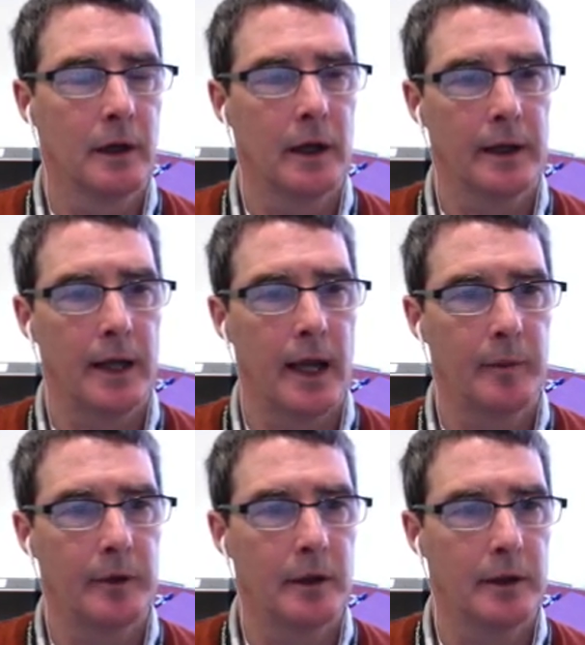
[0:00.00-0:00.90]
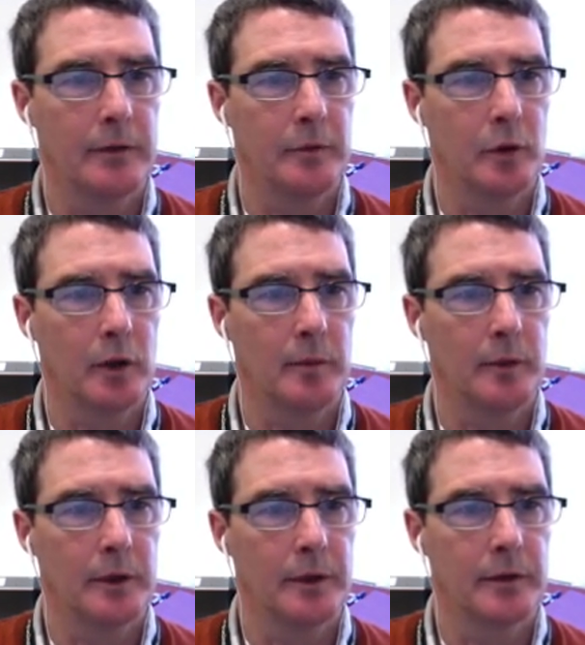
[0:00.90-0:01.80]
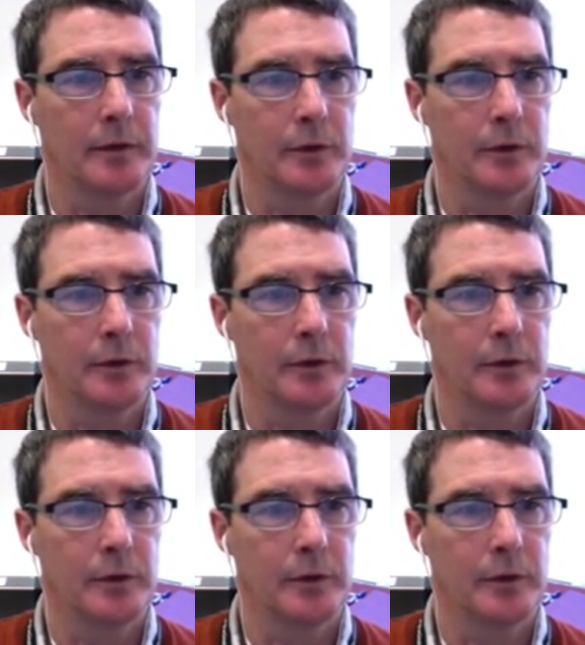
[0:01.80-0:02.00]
capitalize it properly? Or